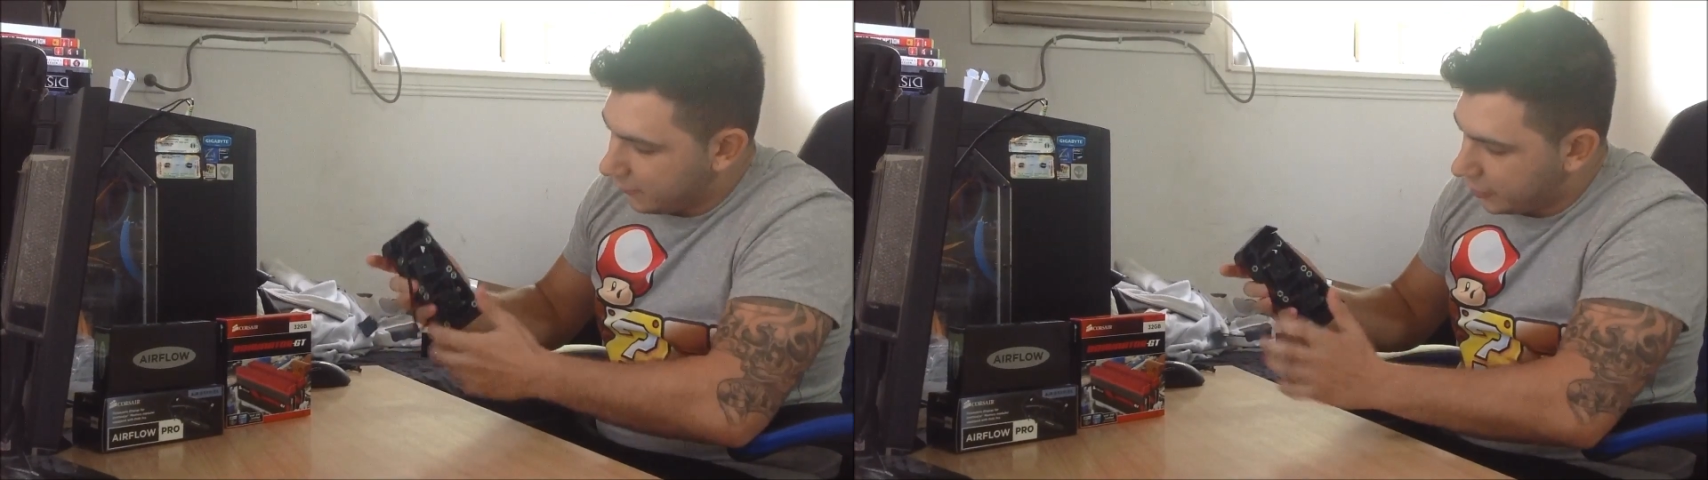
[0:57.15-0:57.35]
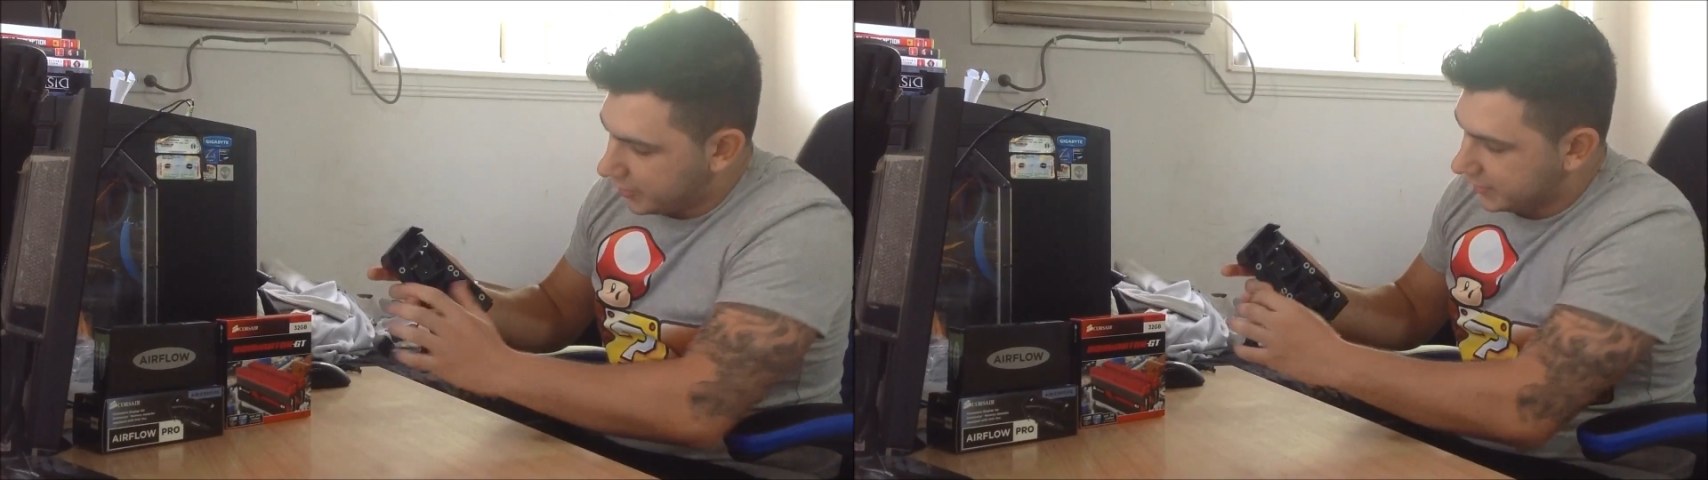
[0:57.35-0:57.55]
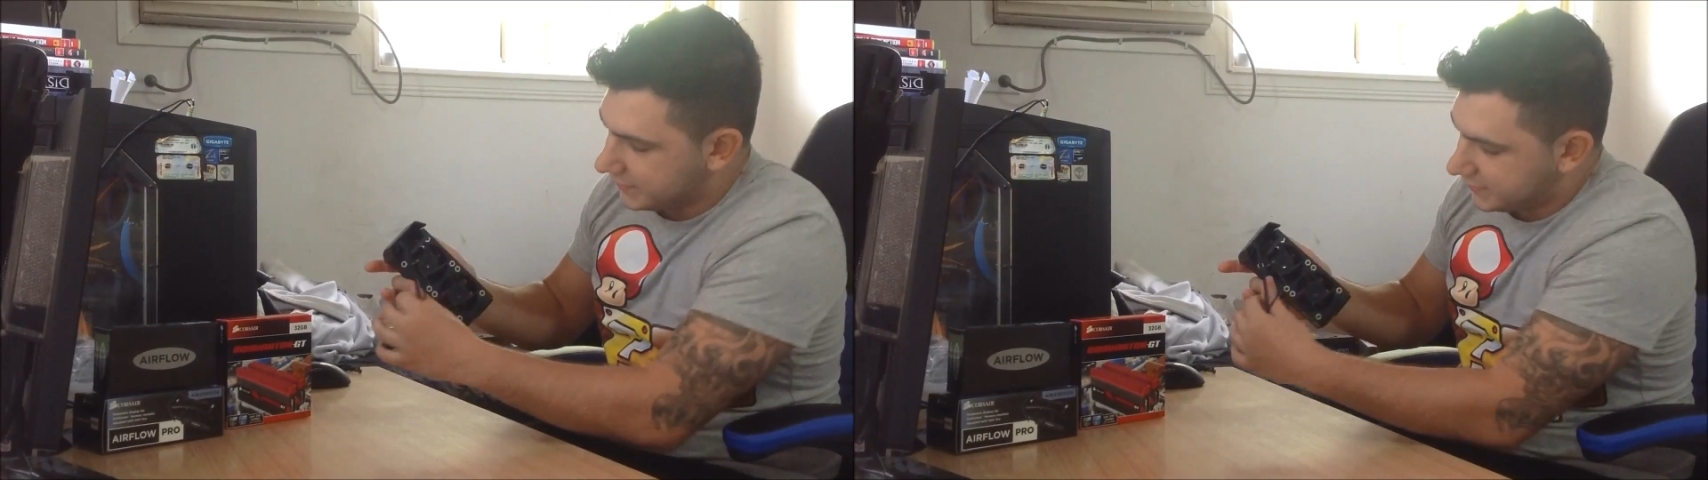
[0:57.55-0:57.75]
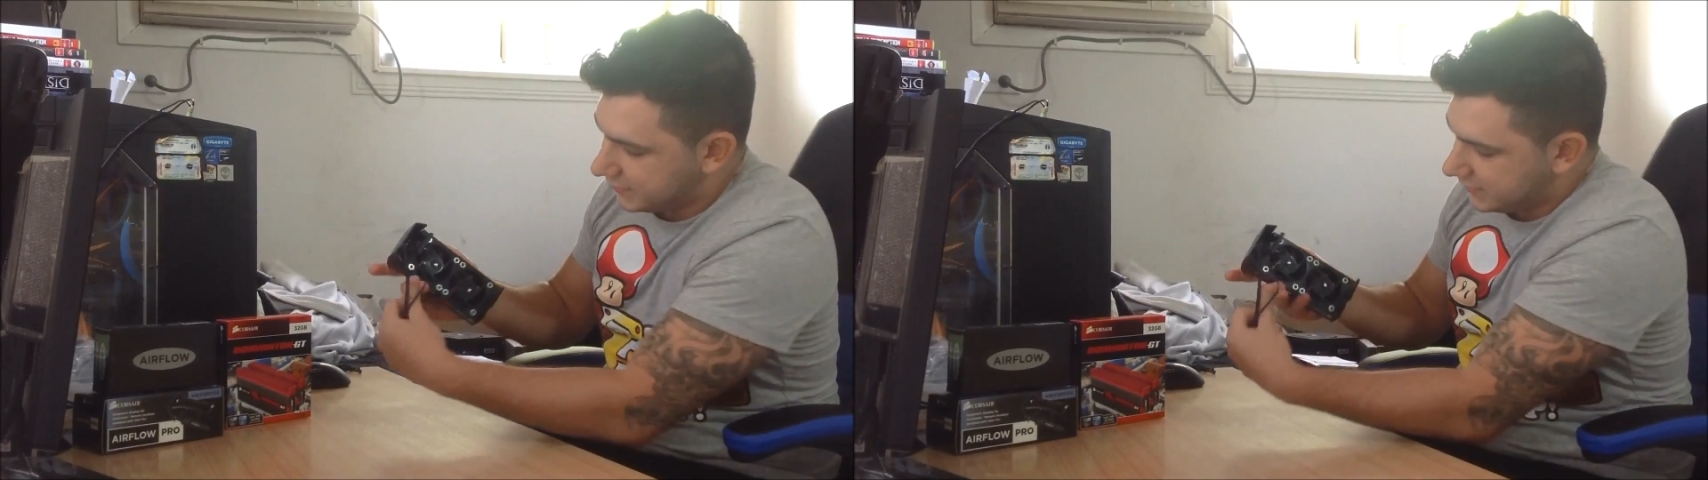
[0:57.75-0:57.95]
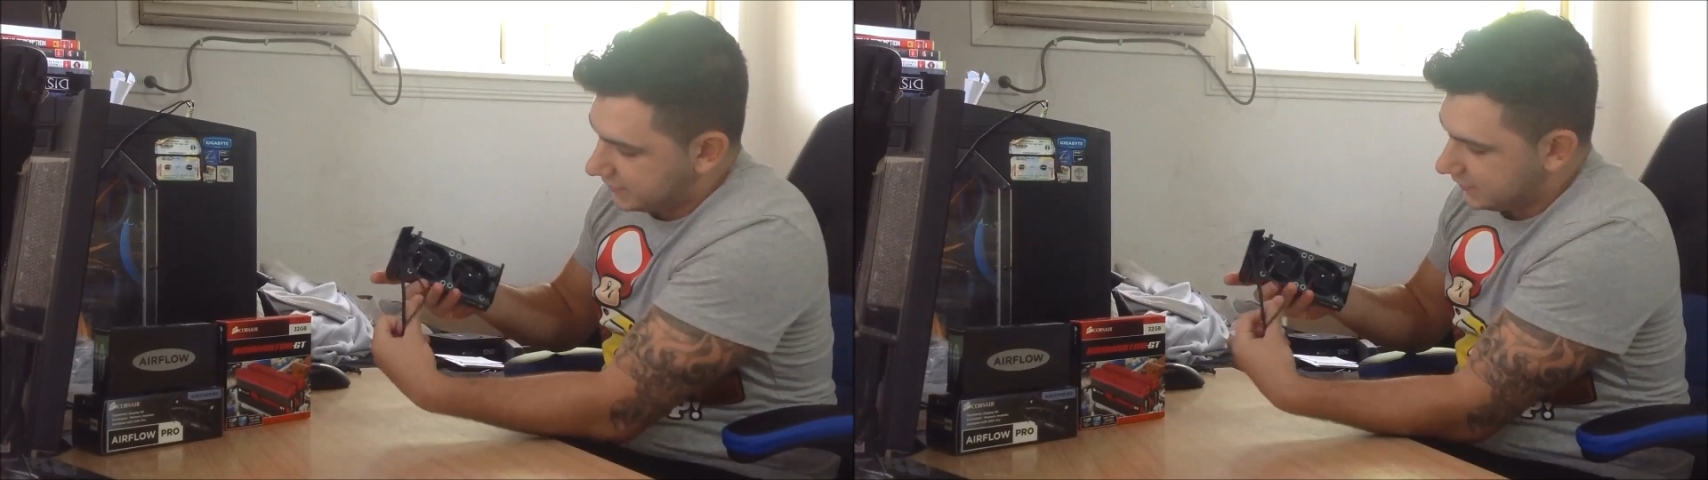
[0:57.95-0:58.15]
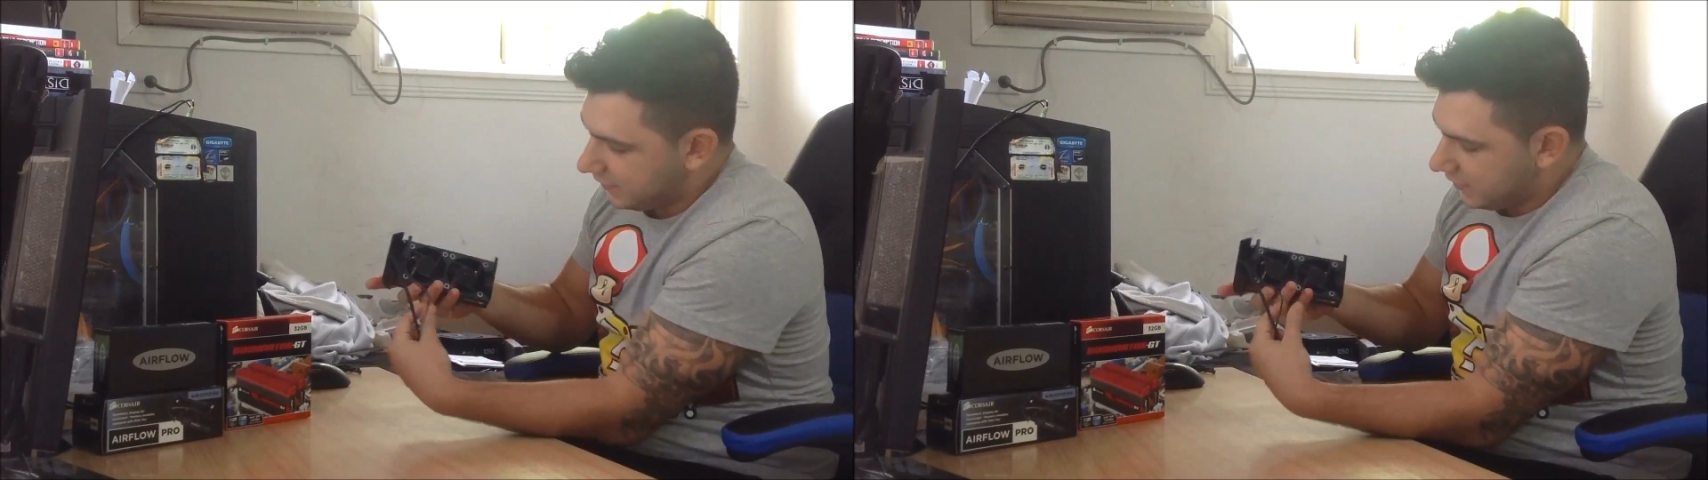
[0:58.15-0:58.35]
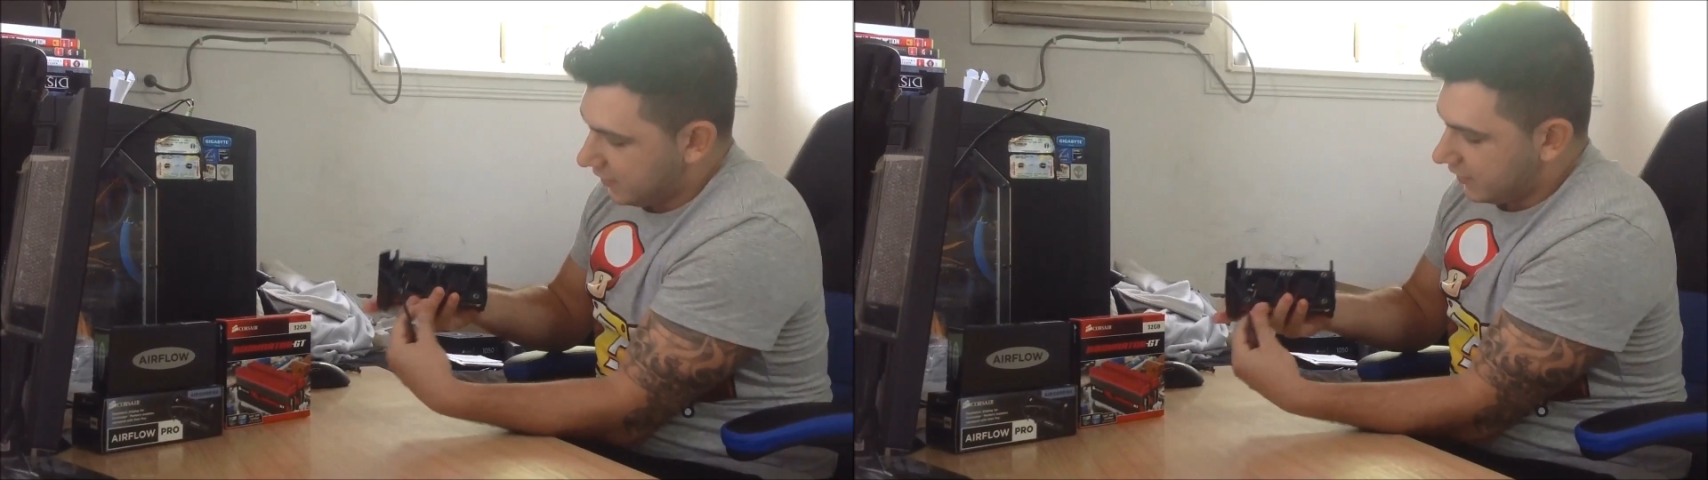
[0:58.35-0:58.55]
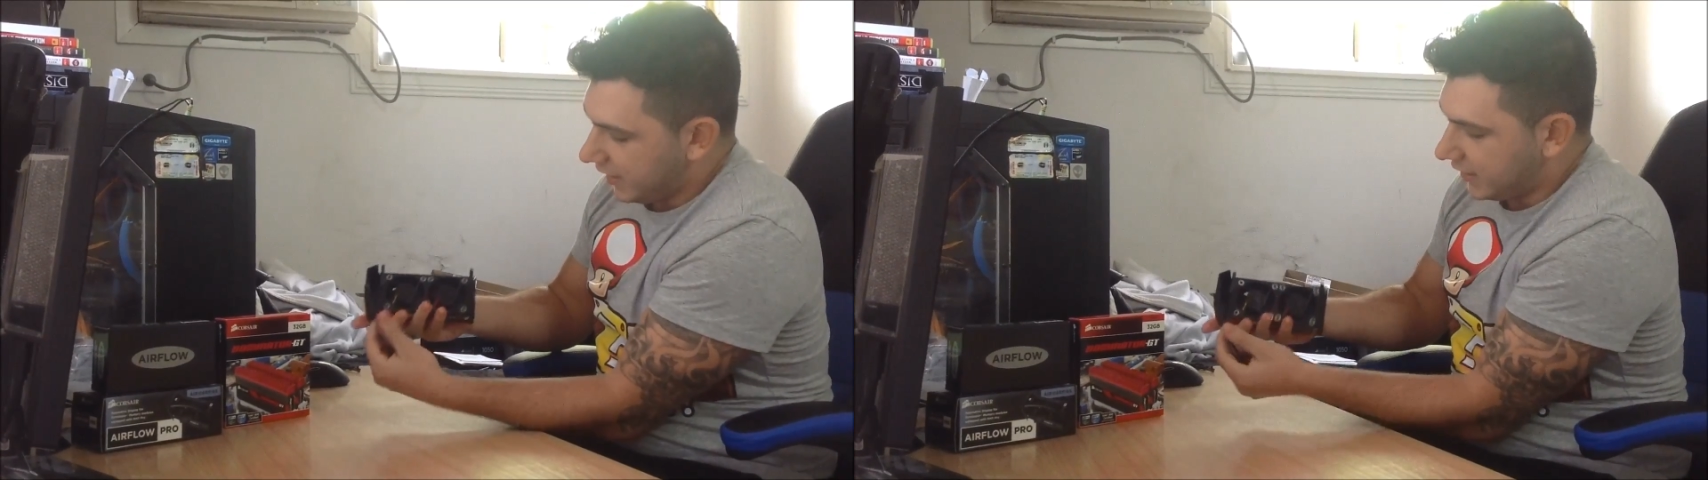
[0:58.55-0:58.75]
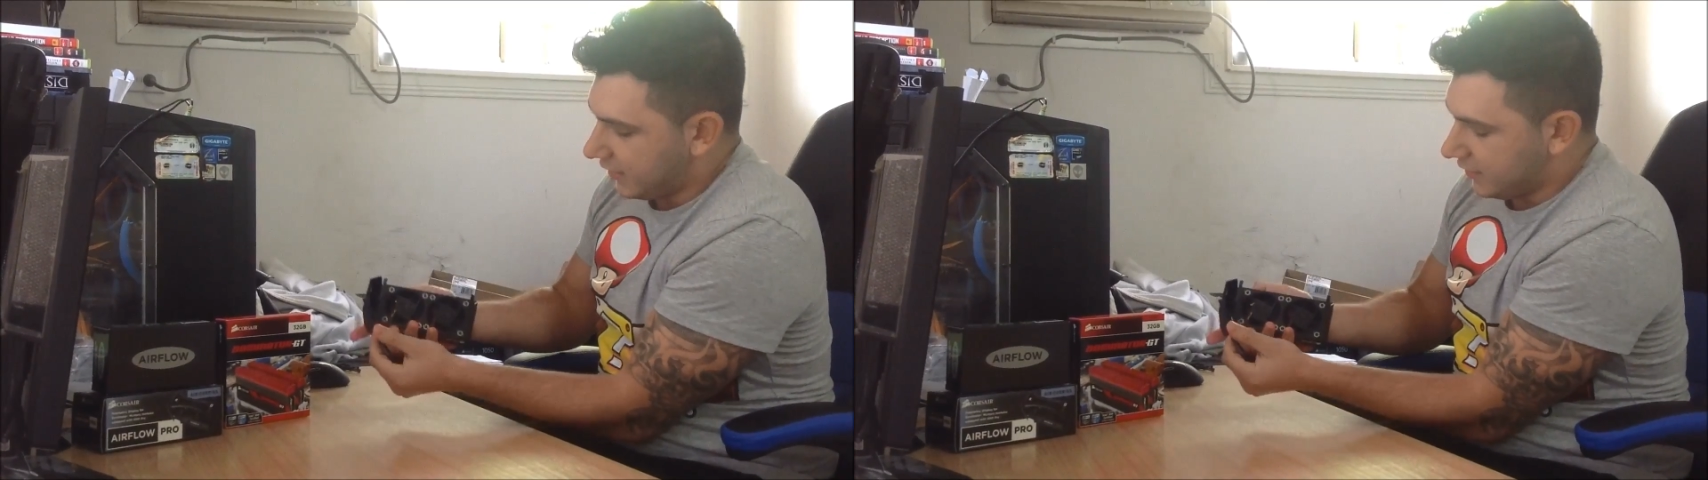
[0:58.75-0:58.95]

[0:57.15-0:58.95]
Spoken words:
and what it is just like